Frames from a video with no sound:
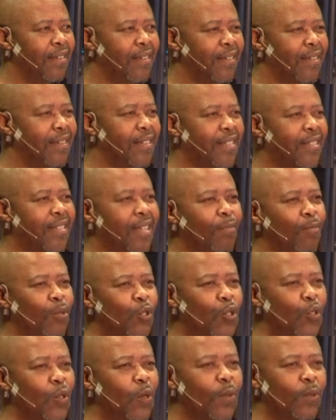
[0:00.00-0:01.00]
There's some
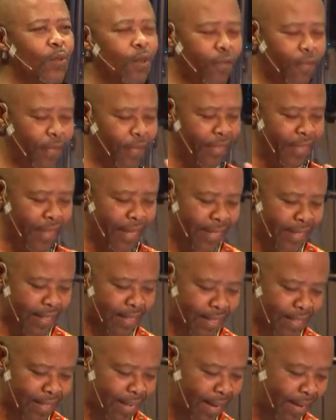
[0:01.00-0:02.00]
sort of
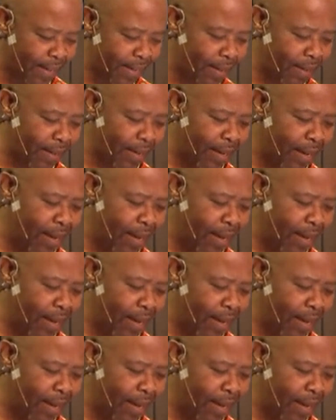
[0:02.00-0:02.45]
necessary